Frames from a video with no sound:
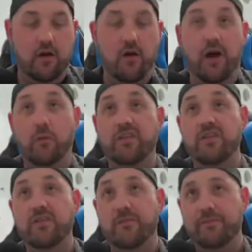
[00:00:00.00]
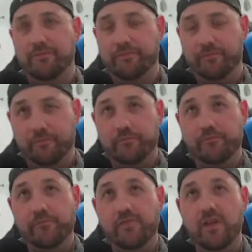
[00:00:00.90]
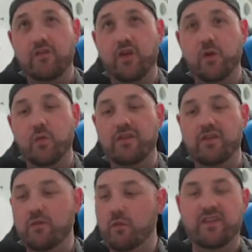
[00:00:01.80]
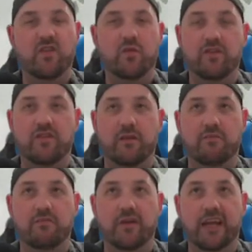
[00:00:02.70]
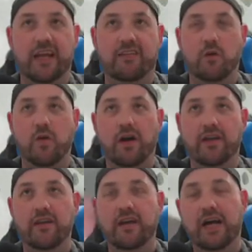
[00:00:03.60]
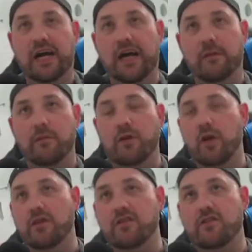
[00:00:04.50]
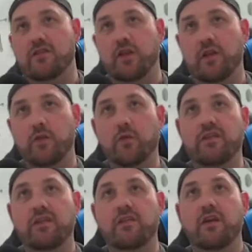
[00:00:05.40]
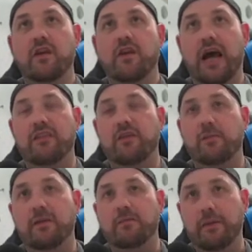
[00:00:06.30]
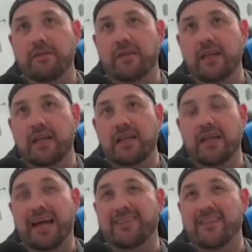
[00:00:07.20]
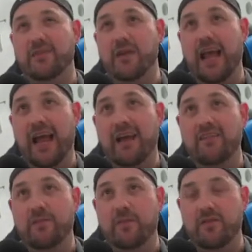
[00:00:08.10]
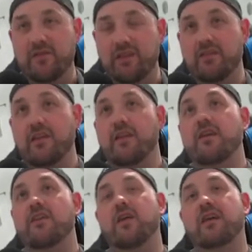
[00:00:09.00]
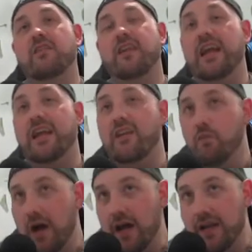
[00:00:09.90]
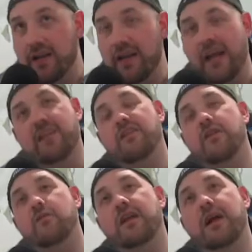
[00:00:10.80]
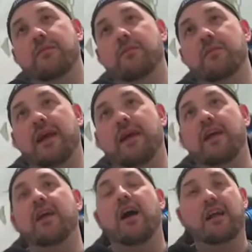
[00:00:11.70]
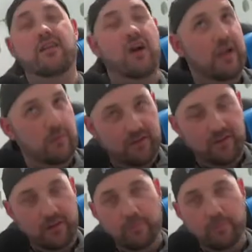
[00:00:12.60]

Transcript: All right, Wizards. So Wizards Wizards was a pretty easy one. Um, lots of solid Wizards. Uh, so Puppeteer Click. Uh, so this one has Persist. So it has a negative one counter when it comes back. Undying will give it a